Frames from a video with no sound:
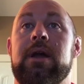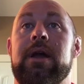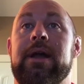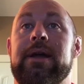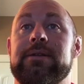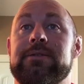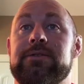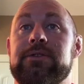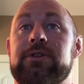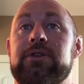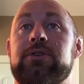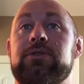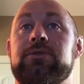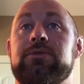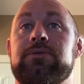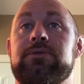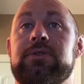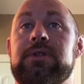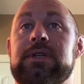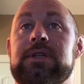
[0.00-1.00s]
And to
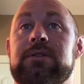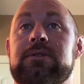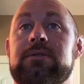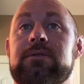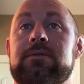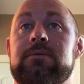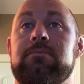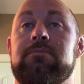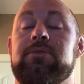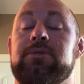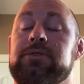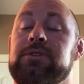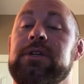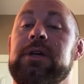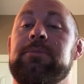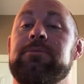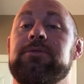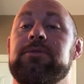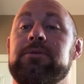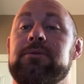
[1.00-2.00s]
use this
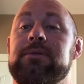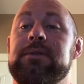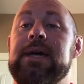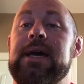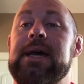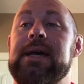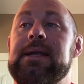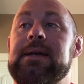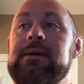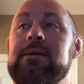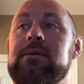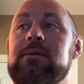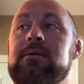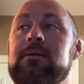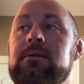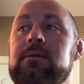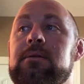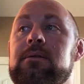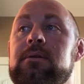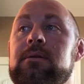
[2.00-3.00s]
perceptual data
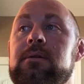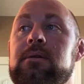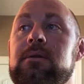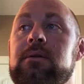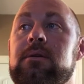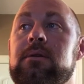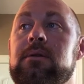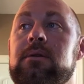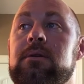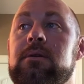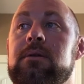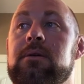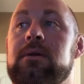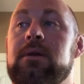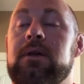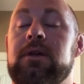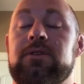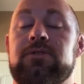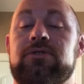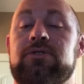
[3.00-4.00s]

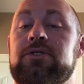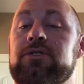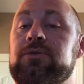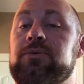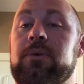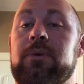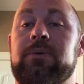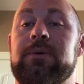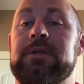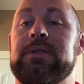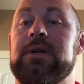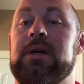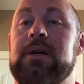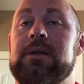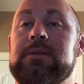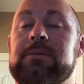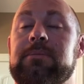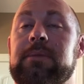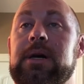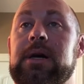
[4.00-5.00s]
is just what we
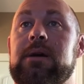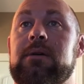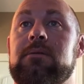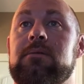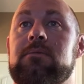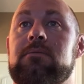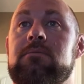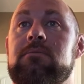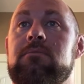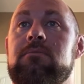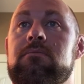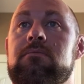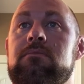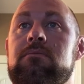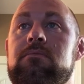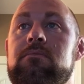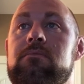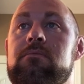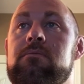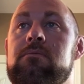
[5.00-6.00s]
talked about.
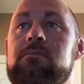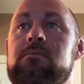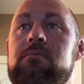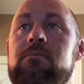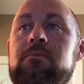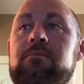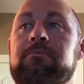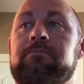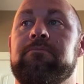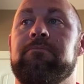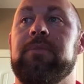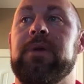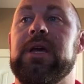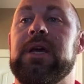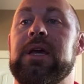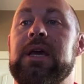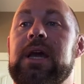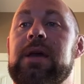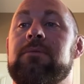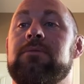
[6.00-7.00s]

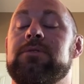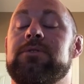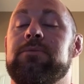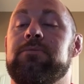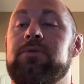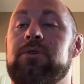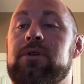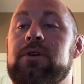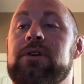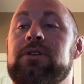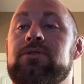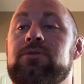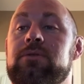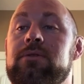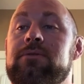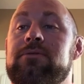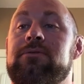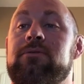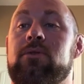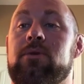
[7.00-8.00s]
Being able to put it into
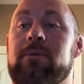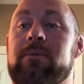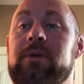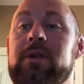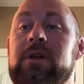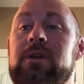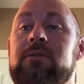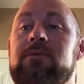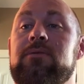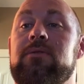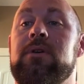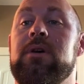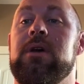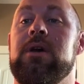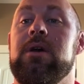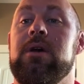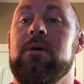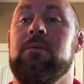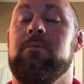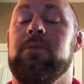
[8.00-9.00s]
a formative
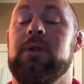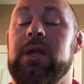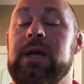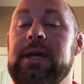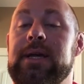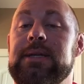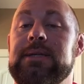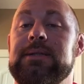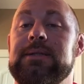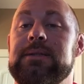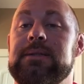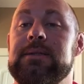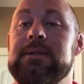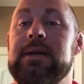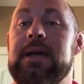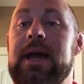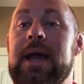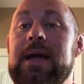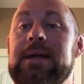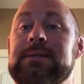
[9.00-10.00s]
place
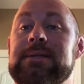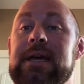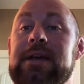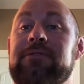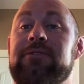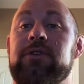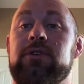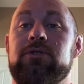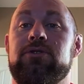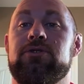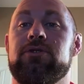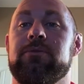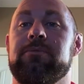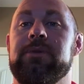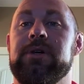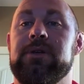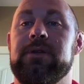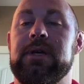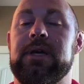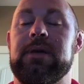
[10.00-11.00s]
as a future
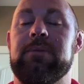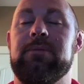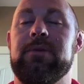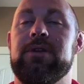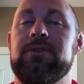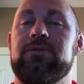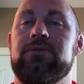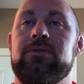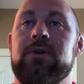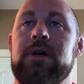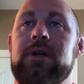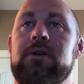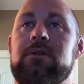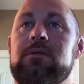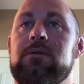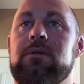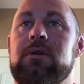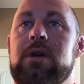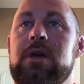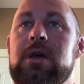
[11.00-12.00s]
building
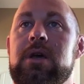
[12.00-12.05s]
administrator,